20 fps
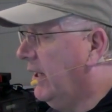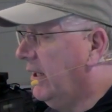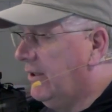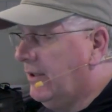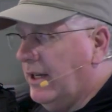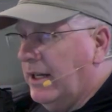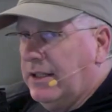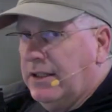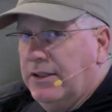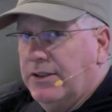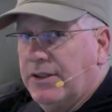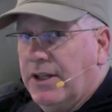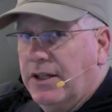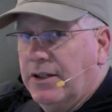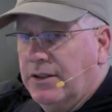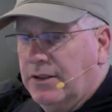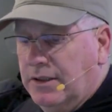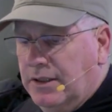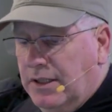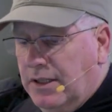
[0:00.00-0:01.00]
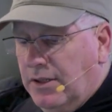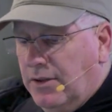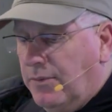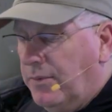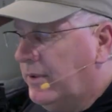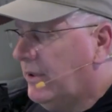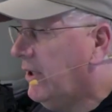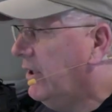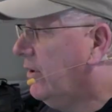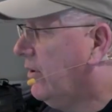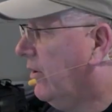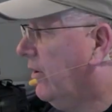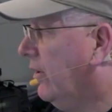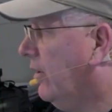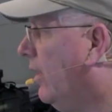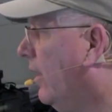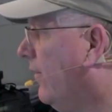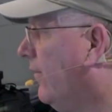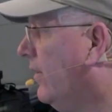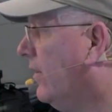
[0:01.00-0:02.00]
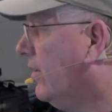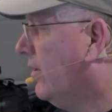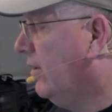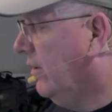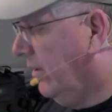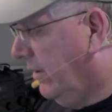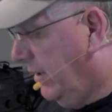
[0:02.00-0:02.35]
exactly centered. Once I turn it off, it's still